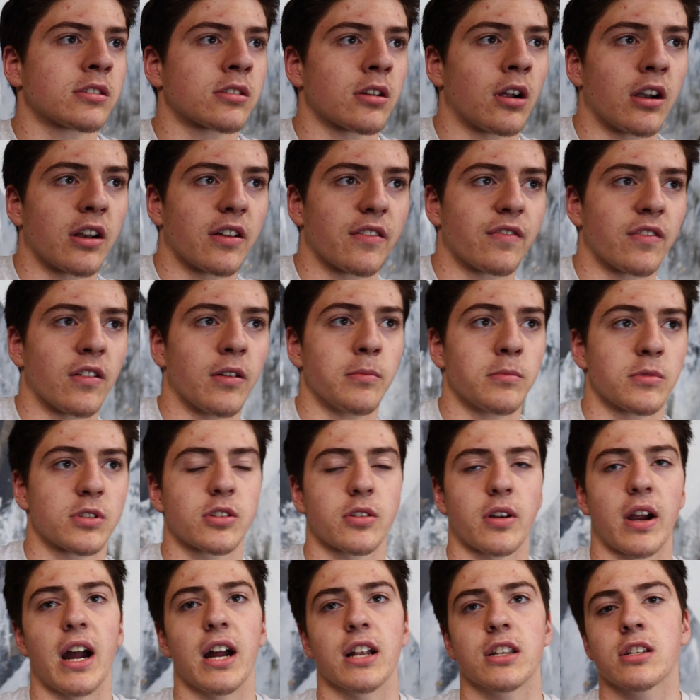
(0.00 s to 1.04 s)
starting from
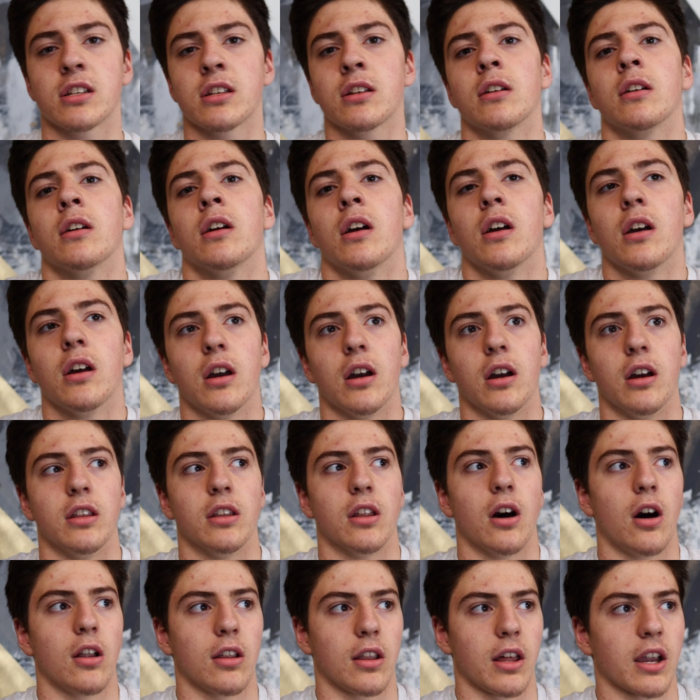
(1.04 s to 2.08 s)
scratch in
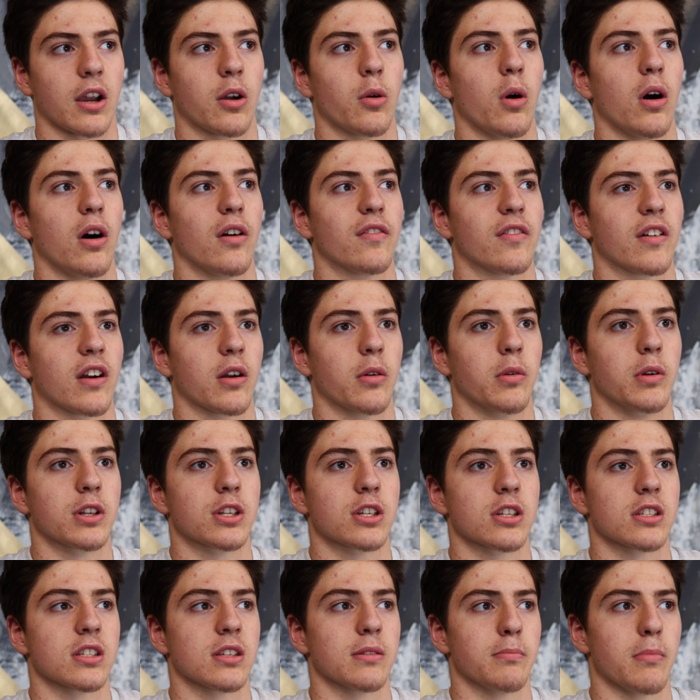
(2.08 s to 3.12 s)
the online qualifier,
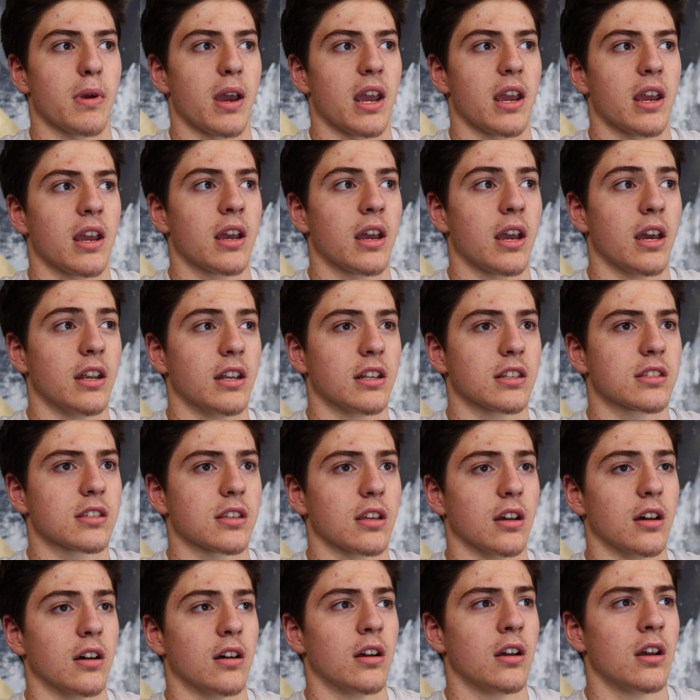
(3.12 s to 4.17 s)
which is in May, and it's
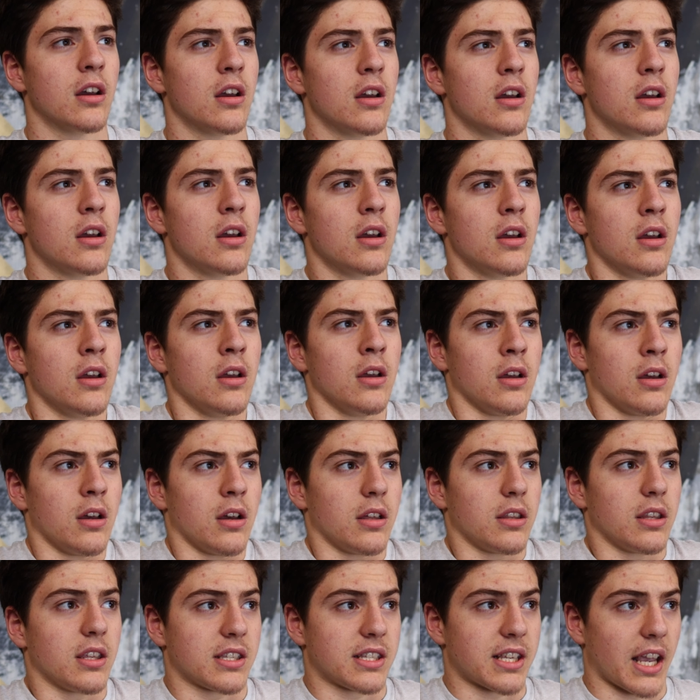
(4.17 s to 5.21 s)
uh,
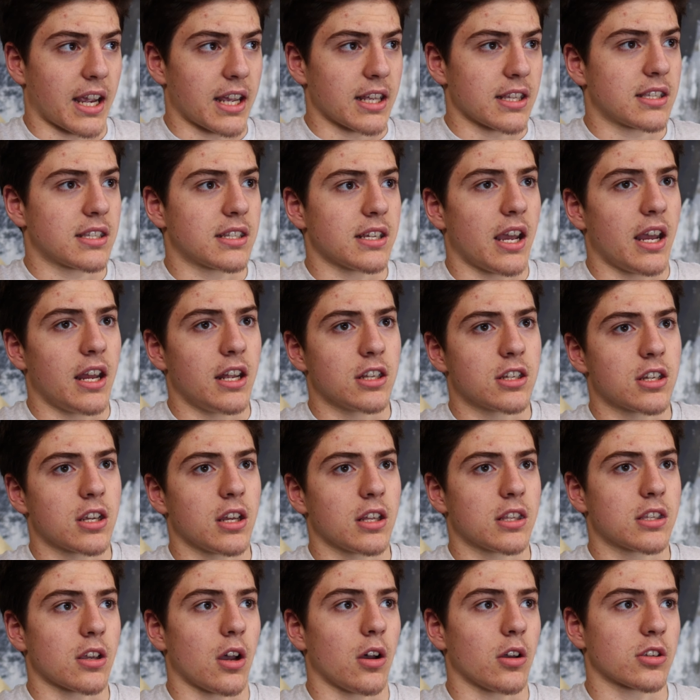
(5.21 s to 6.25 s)
the second stage.
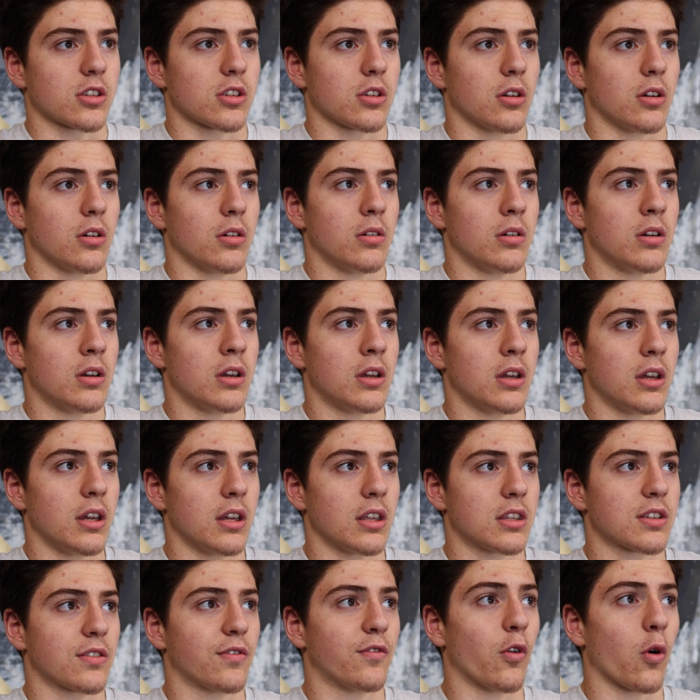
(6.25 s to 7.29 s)
It's also
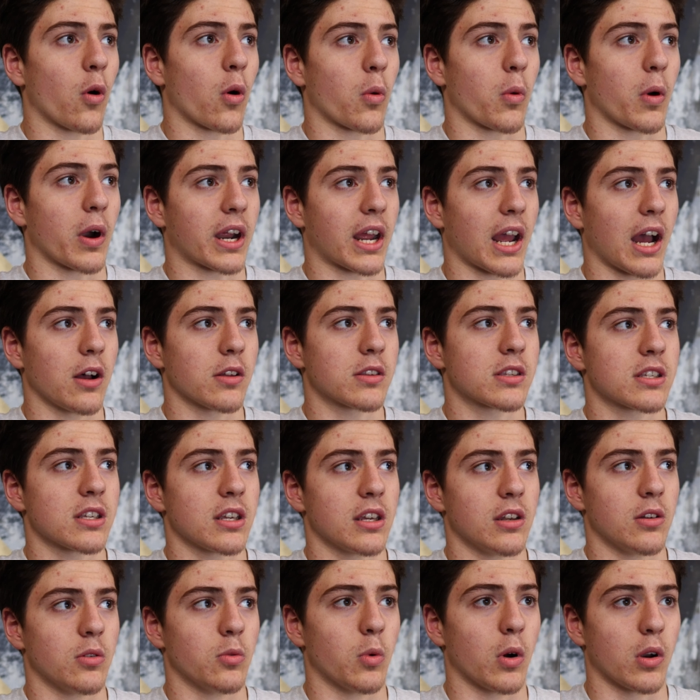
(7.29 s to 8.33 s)
it's four
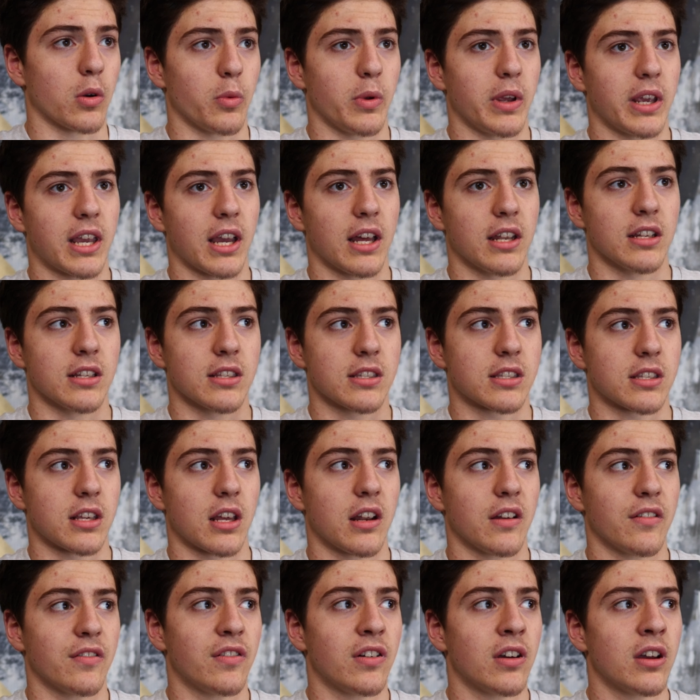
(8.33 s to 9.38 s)
workouts in one weekend
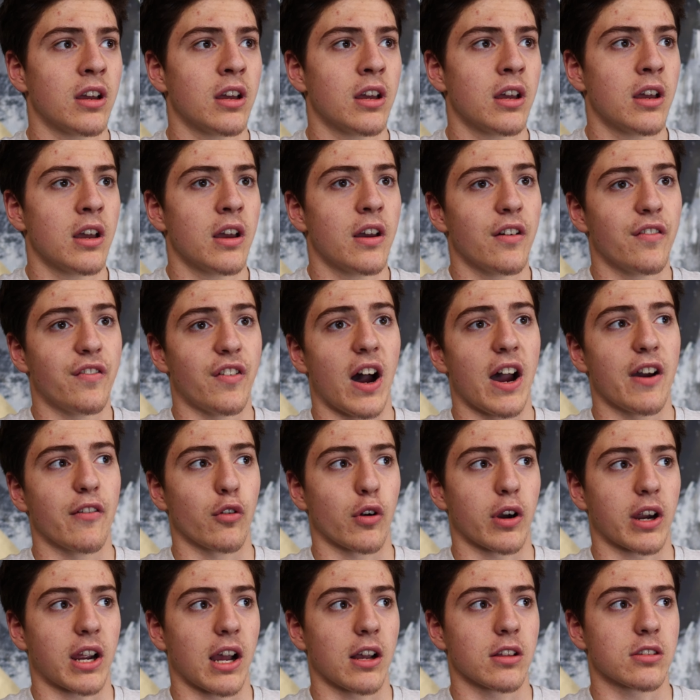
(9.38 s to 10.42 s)
instead of five
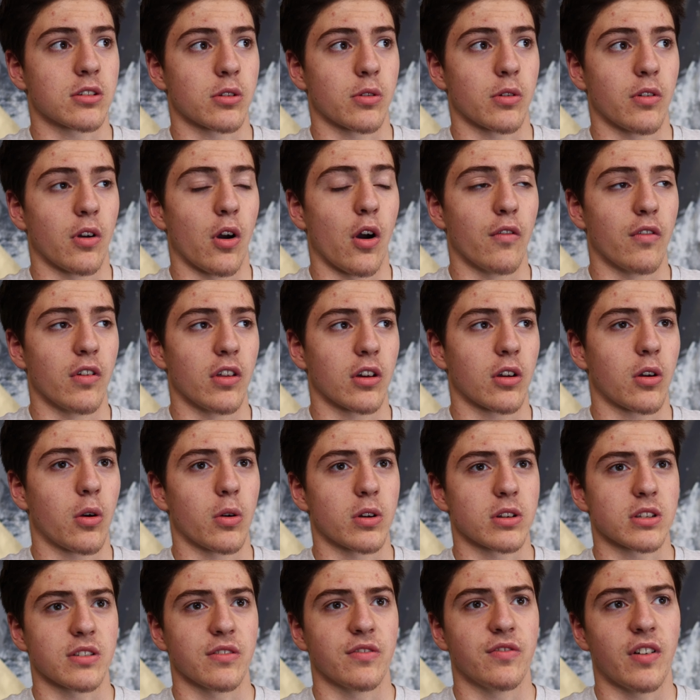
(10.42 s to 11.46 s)
workouts over the
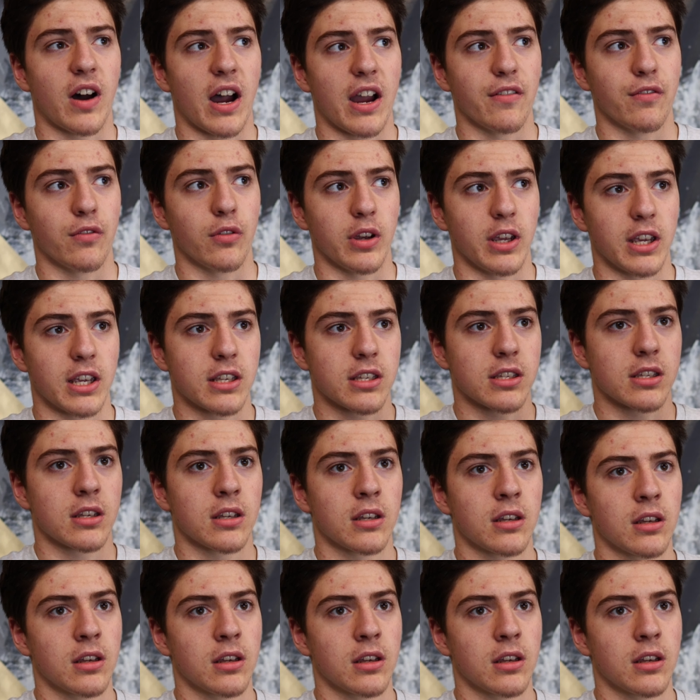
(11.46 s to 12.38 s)
course of five weeks.